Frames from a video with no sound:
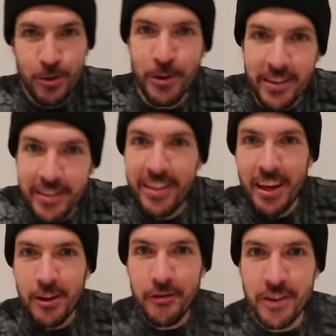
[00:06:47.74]
Toys,
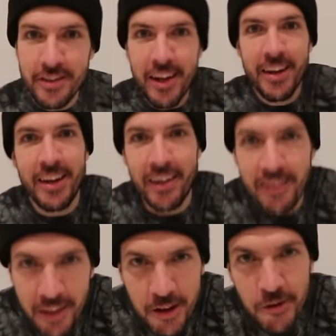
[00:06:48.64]
thank you for sending it.
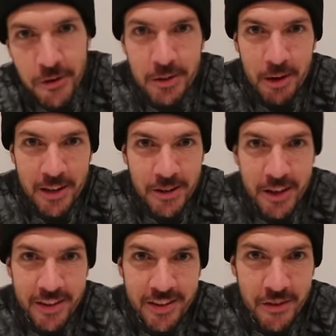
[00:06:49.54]
Thank you for
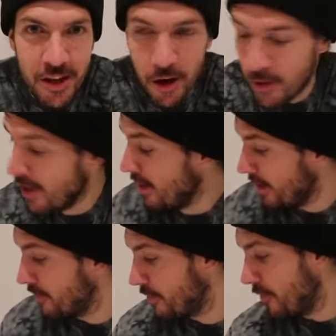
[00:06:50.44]
sponsoring this video.
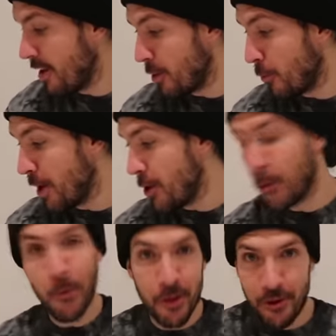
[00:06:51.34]
It's funny, we
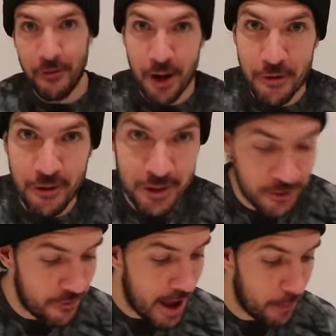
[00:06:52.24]
were one of the very
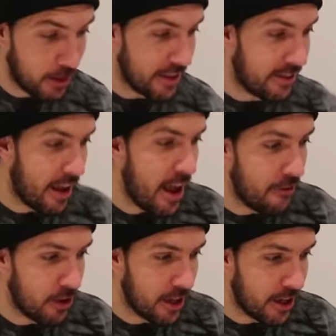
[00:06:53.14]
first families to
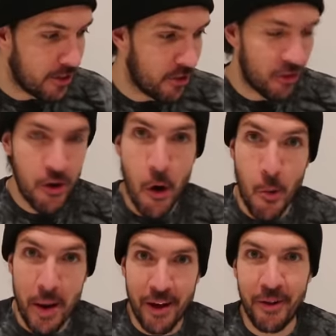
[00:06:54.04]
ever get a
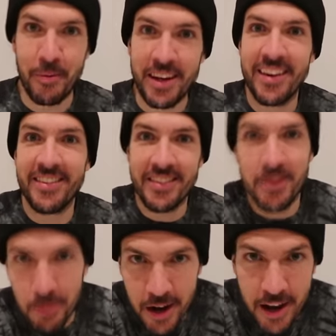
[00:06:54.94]
Snowbell because
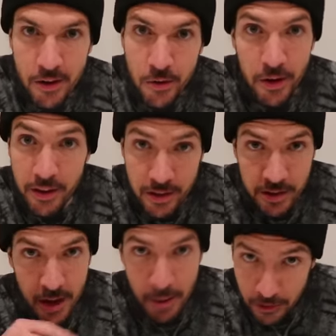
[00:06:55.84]
it's a brand new toy that
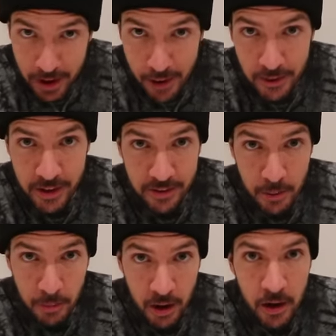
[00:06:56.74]
just came out now in
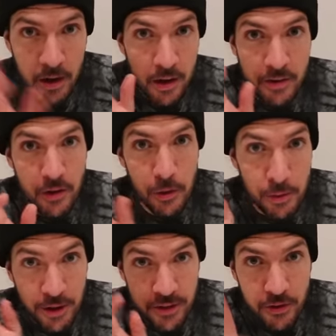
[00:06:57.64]
December. It's
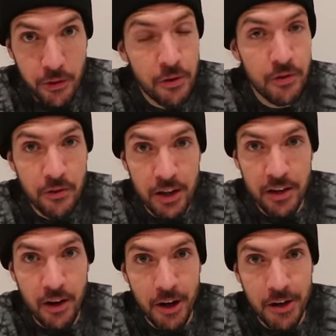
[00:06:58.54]
available
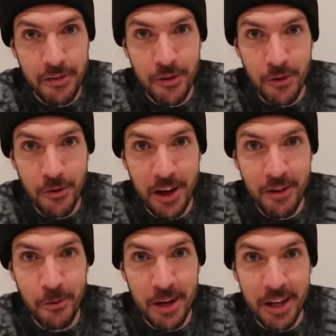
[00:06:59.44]
exclusively at Target, so if you
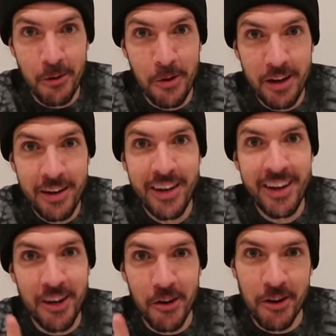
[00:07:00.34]
guys wanna get one,
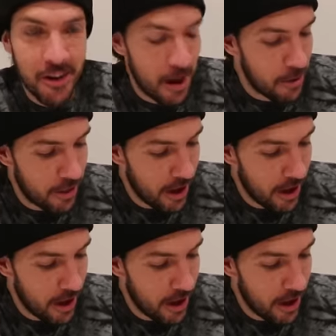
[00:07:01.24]
you can grab it